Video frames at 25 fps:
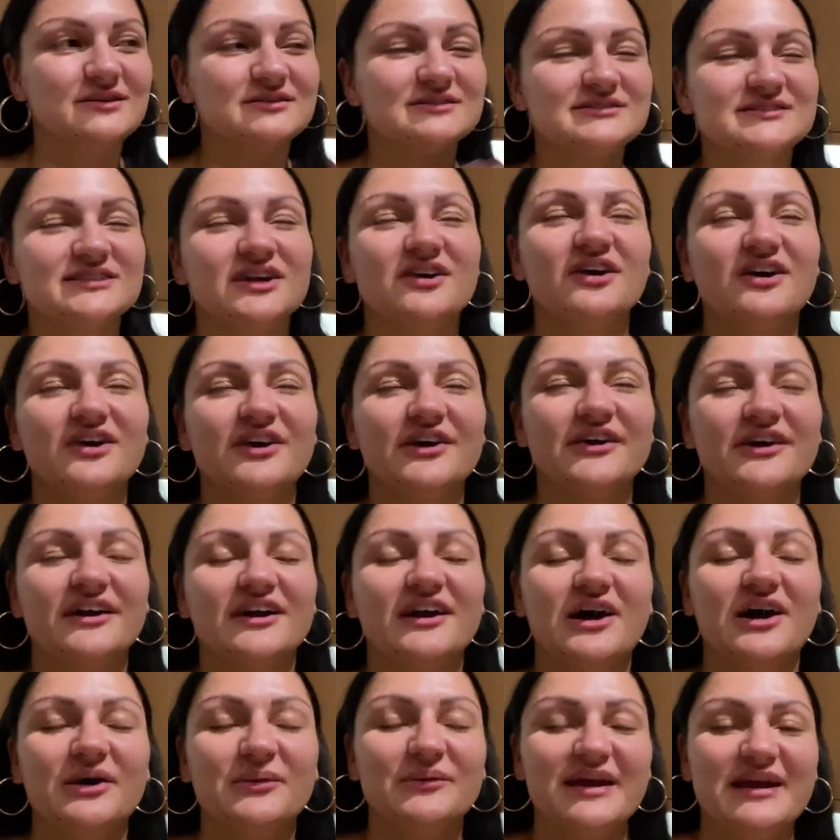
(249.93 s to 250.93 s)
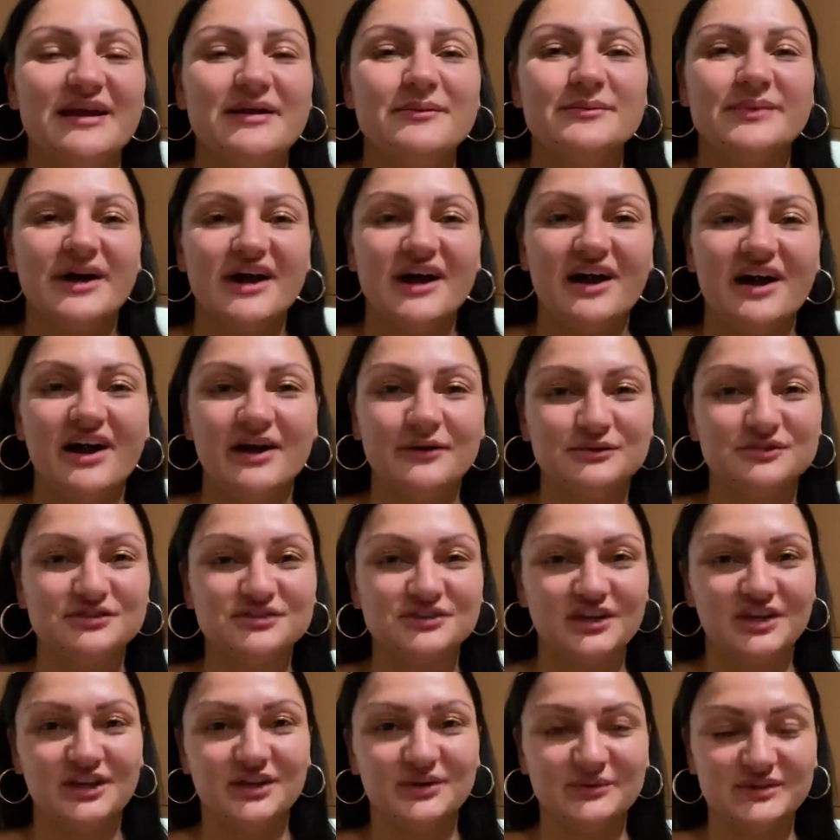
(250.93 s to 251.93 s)
So hungry, I can't wait. But I'll
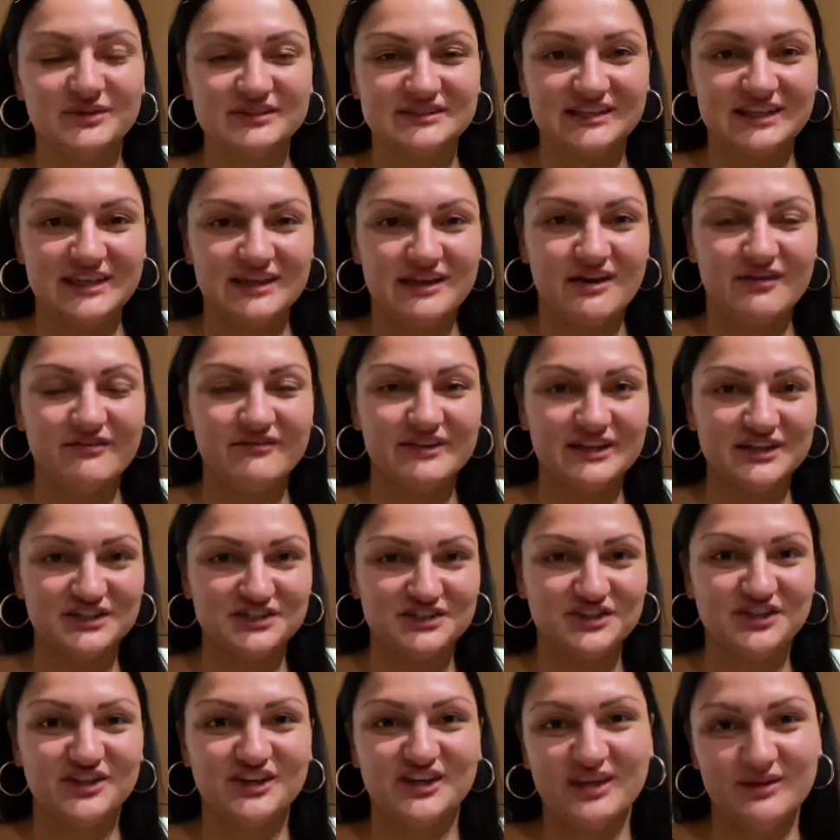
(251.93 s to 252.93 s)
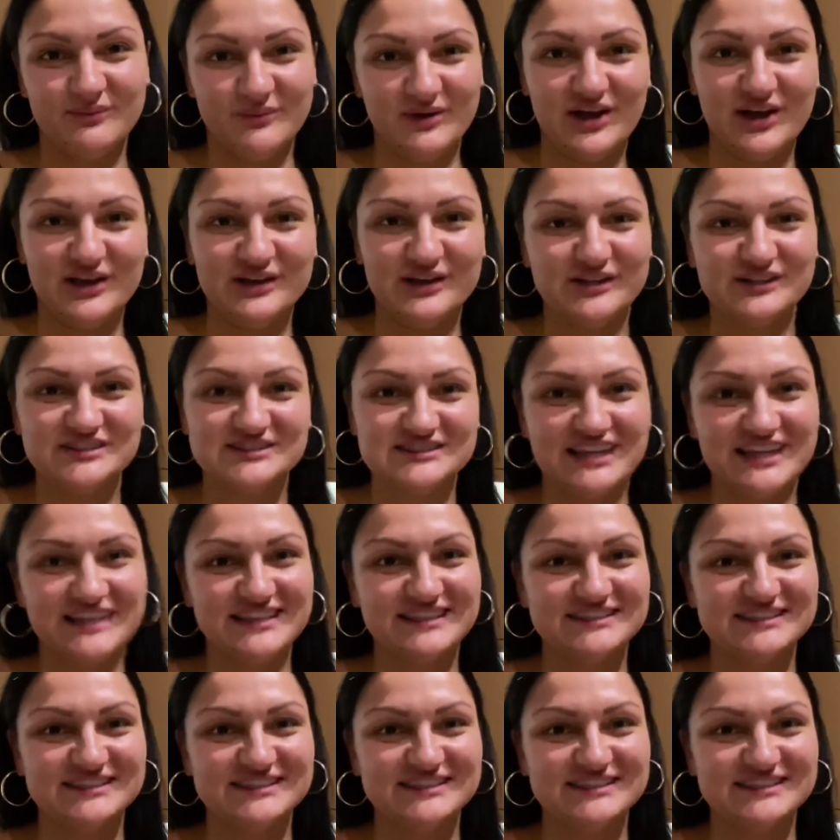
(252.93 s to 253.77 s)
show you what the finished cookie bar looks like.